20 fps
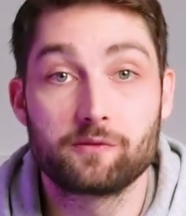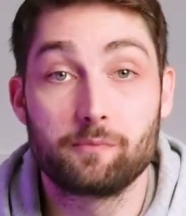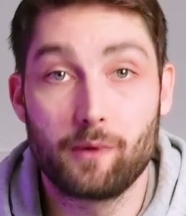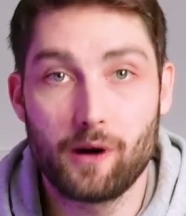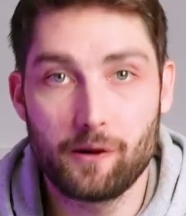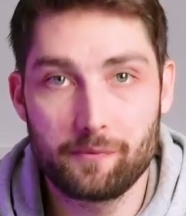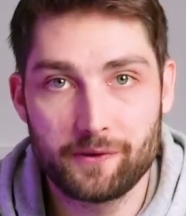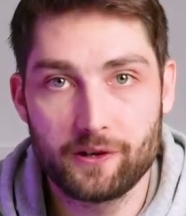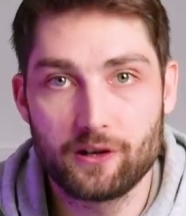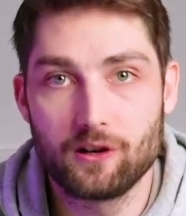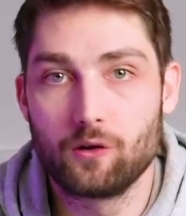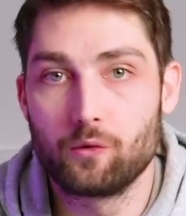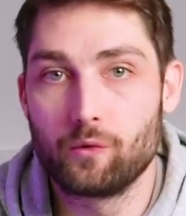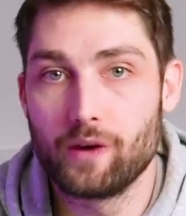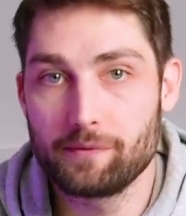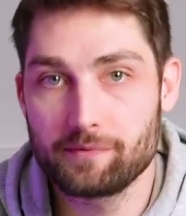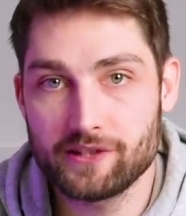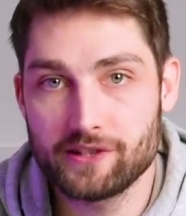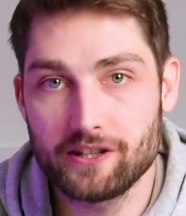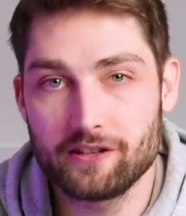popular
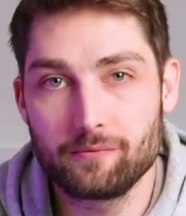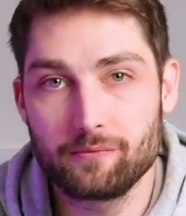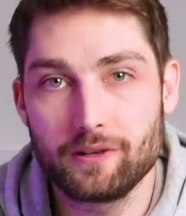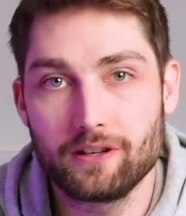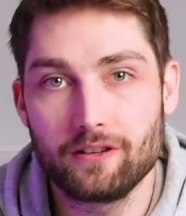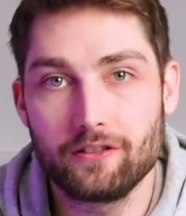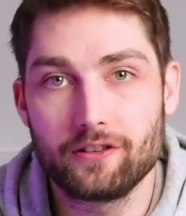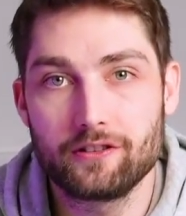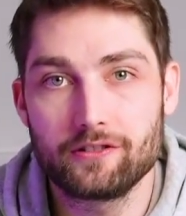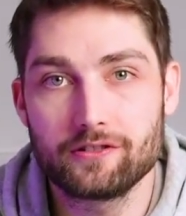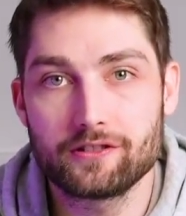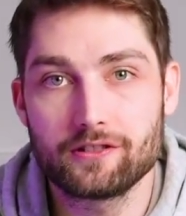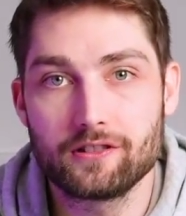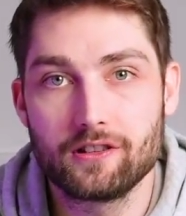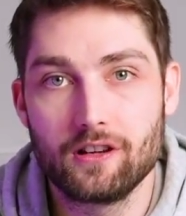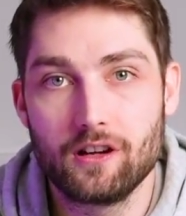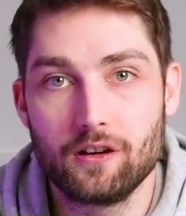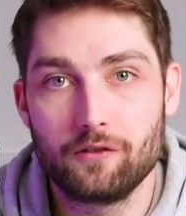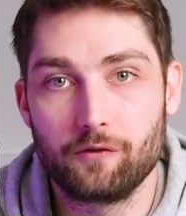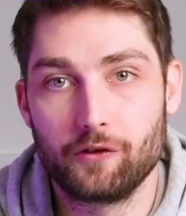website builders
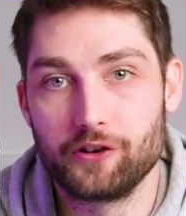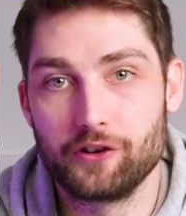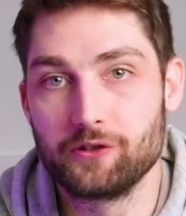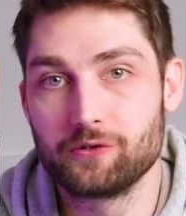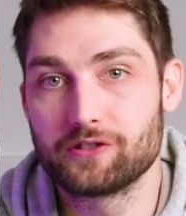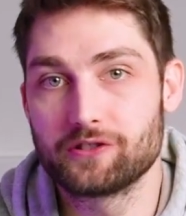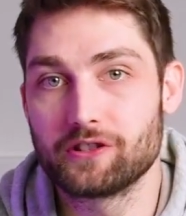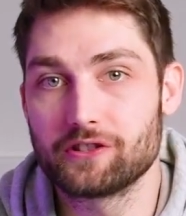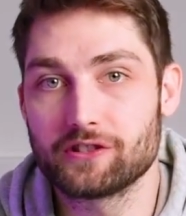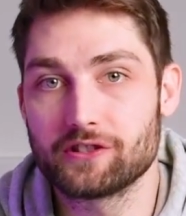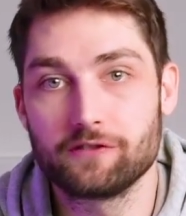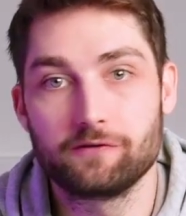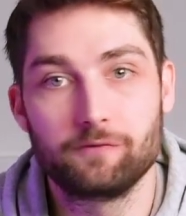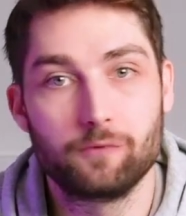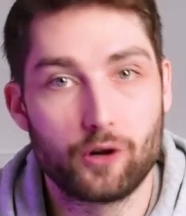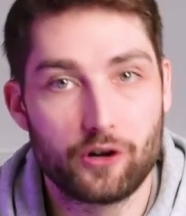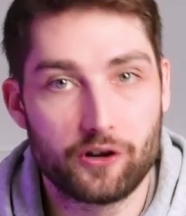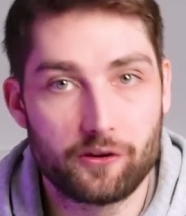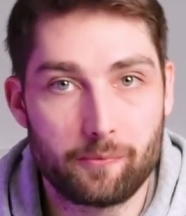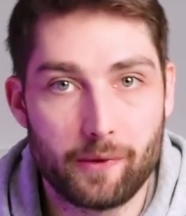for users of
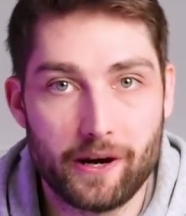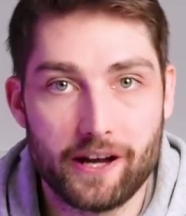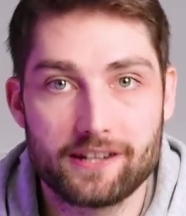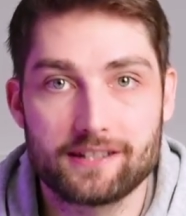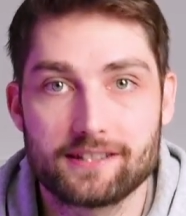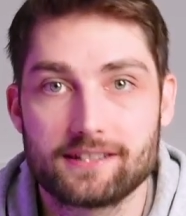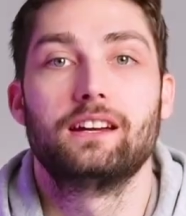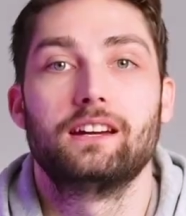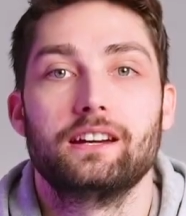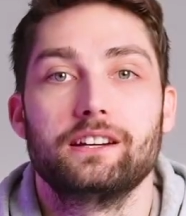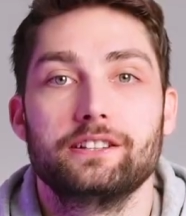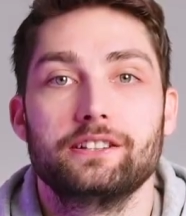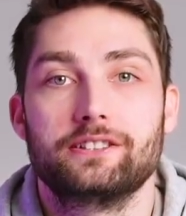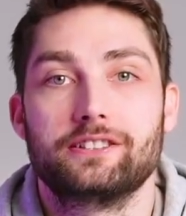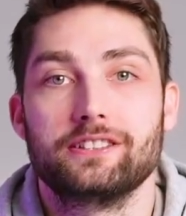WordPress. It